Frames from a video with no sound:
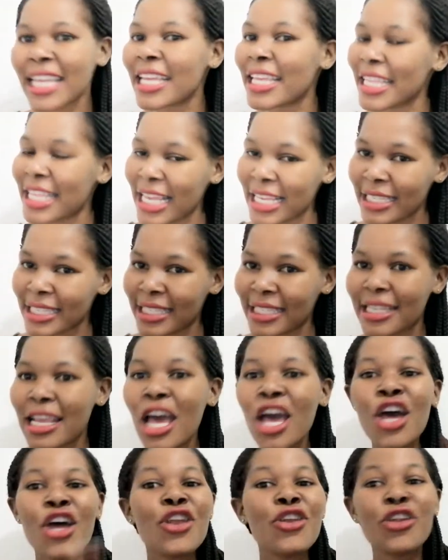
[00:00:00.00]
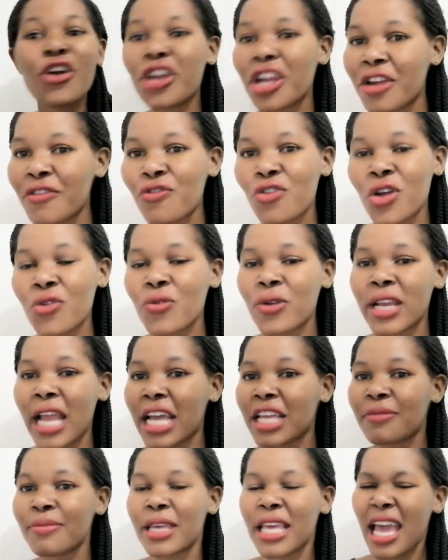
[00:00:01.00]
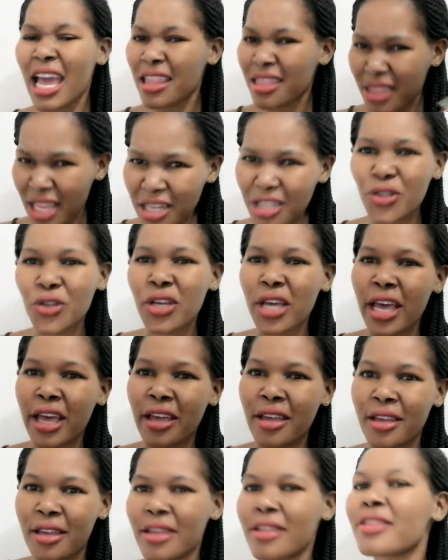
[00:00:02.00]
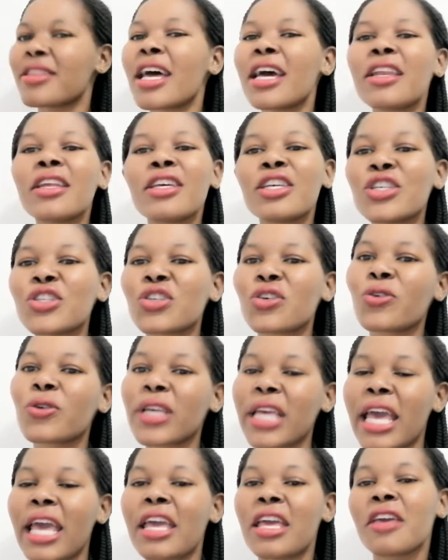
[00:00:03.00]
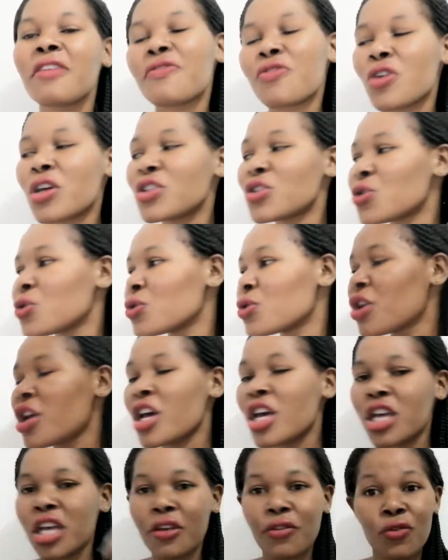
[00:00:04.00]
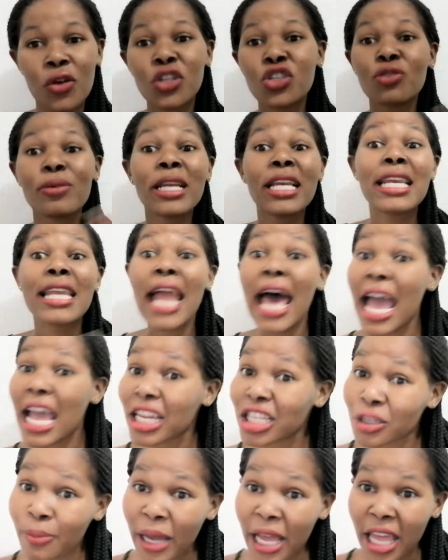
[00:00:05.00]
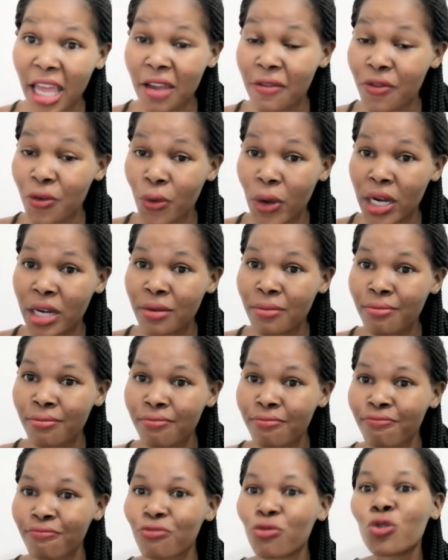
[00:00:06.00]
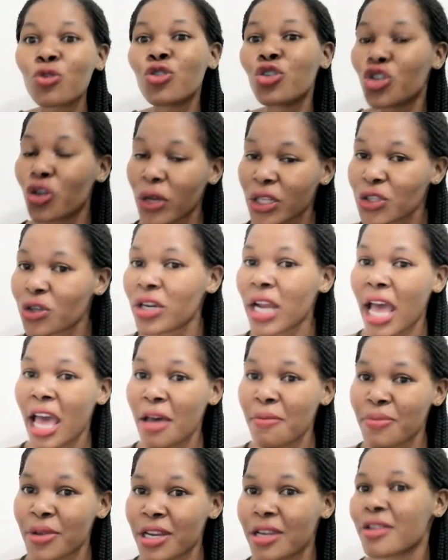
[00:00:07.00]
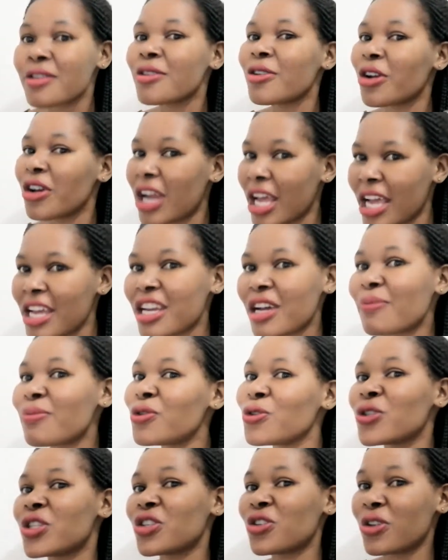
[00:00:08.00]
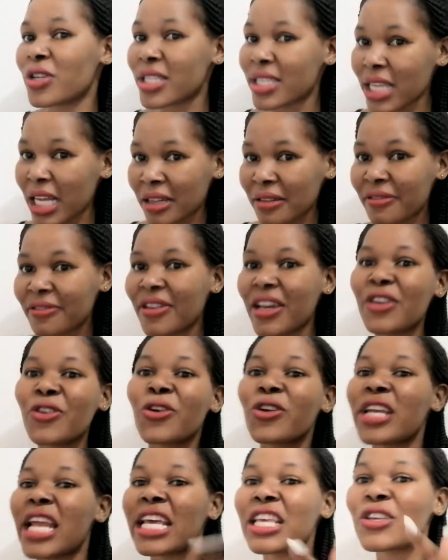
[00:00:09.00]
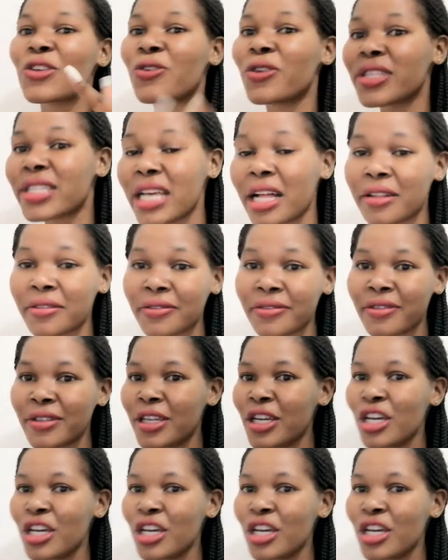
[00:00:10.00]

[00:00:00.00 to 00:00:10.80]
Yes, not everyone will like me, and that is okay. That is okay. If you want to be liked by everyone, you know what's gonna happen. You're gonna end up losing yourself and not liking yourself.